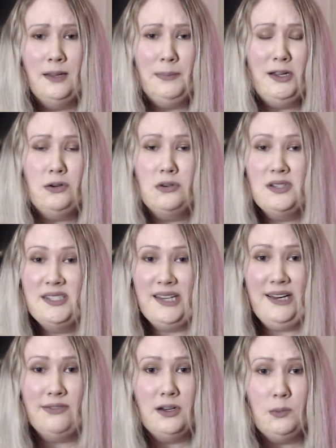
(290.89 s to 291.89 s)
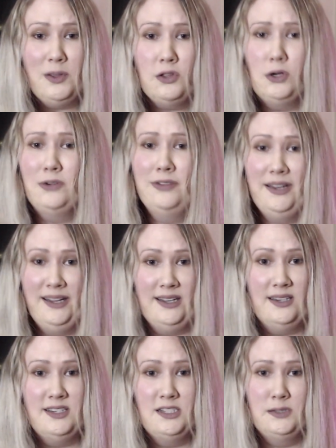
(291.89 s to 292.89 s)
Because even with all the
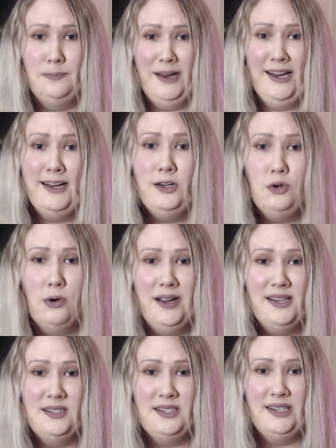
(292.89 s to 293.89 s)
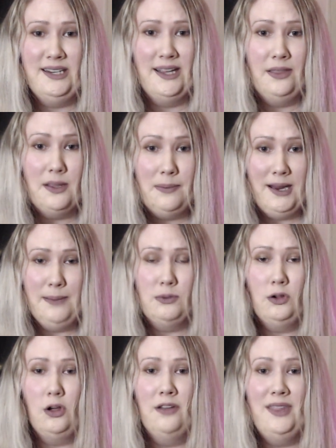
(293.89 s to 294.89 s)
kids being noisy and the
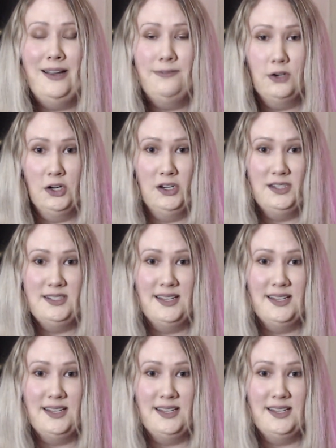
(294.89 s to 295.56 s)
people on their phones,